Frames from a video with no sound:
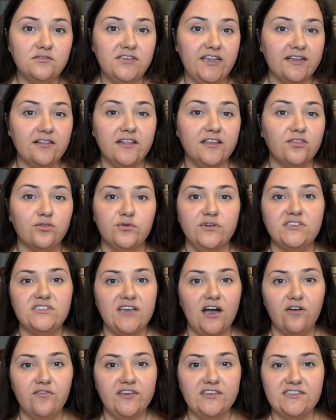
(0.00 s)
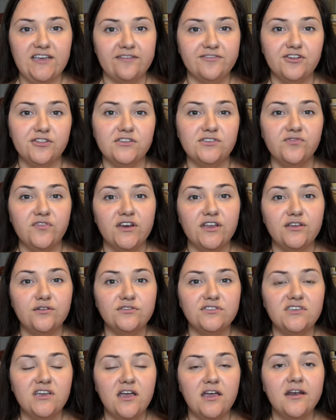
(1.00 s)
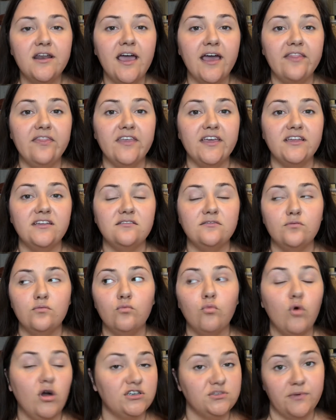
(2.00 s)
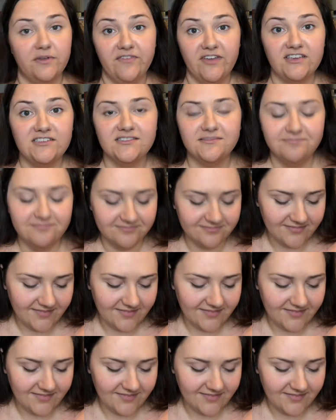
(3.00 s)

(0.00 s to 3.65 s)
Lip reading: take 3 selfies after this video is done, and then wash my face.